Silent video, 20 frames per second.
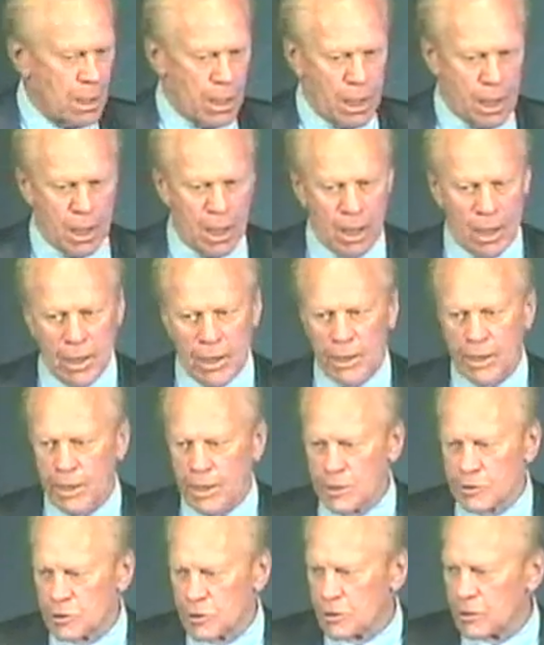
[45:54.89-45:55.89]
I
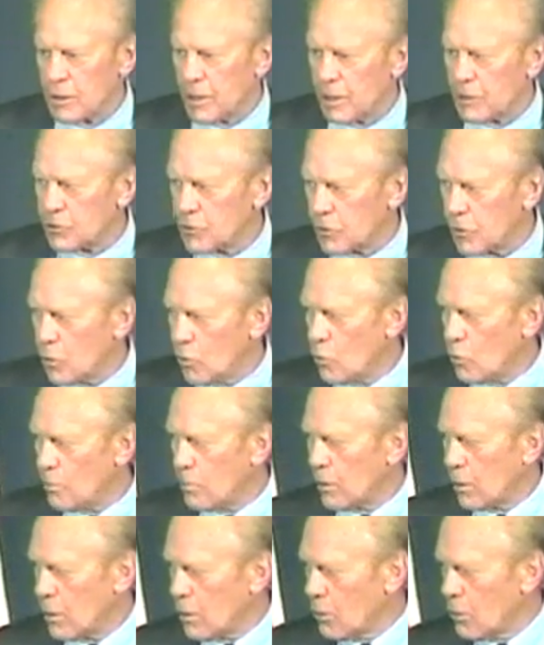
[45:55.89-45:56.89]
hesitate to go
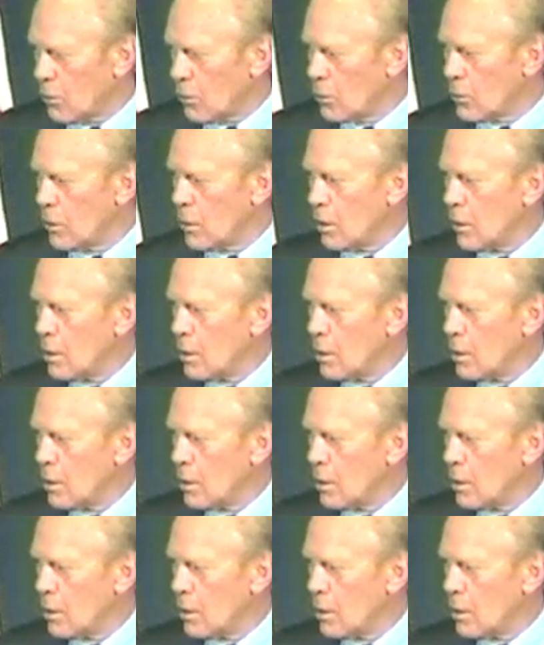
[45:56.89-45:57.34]
below